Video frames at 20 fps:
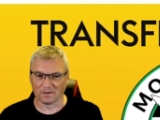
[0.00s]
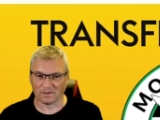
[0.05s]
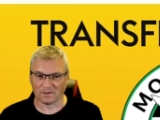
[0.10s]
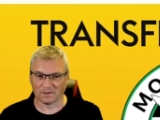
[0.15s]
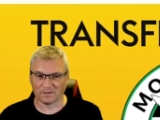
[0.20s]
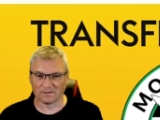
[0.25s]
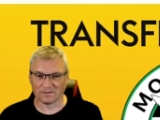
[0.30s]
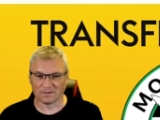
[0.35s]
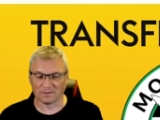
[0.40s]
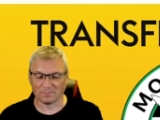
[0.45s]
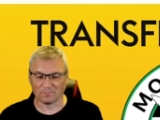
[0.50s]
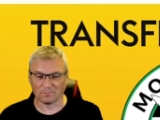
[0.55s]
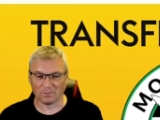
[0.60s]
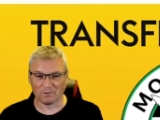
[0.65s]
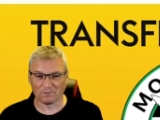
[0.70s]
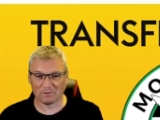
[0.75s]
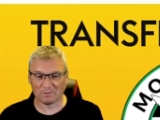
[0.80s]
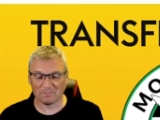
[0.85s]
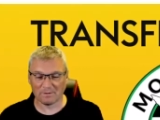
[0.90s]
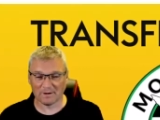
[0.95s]
Hi, and
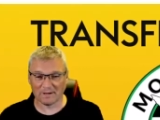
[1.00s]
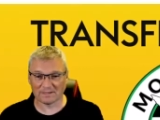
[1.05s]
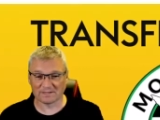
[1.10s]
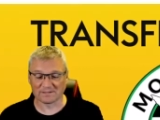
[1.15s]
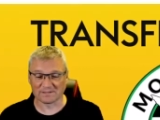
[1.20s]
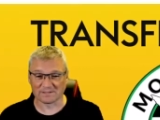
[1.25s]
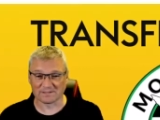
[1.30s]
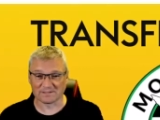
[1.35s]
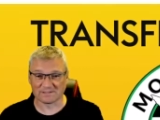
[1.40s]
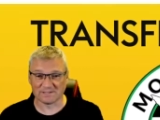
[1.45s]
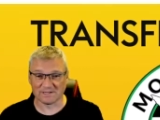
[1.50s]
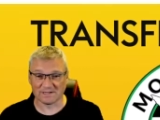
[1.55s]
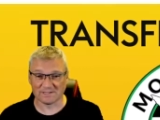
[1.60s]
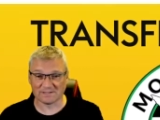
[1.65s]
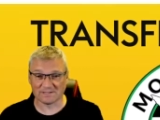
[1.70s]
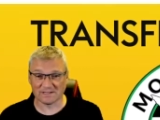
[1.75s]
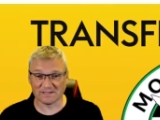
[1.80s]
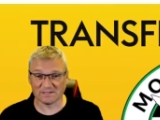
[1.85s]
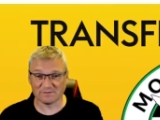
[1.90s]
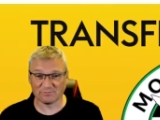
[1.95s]
welcome back to
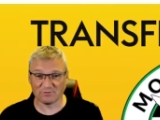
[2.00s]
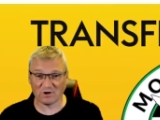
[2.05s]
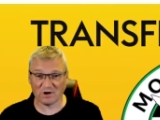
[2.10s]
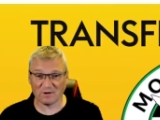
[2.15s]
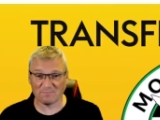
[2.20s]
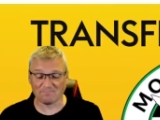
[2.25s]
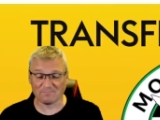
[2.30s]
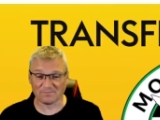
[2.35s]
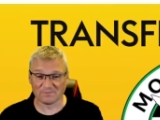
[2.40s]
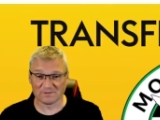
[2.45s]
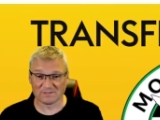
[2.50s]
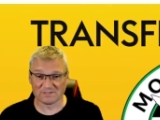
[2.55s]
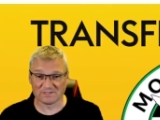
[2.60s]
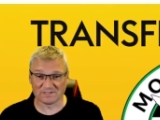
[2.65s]
Tier 10 to Prem.